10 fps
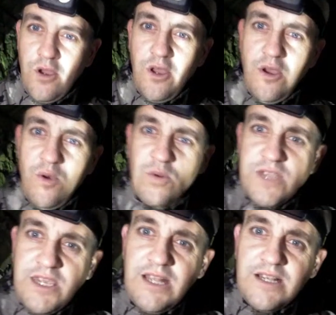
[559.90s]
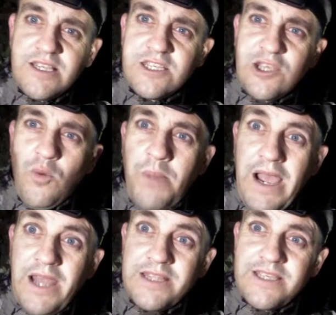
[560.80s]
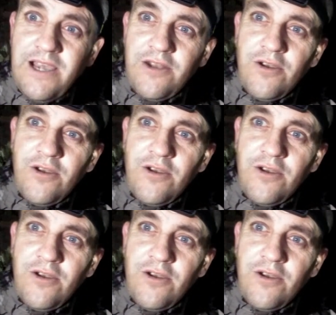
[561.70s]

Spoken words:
Was the guilt so bad inside her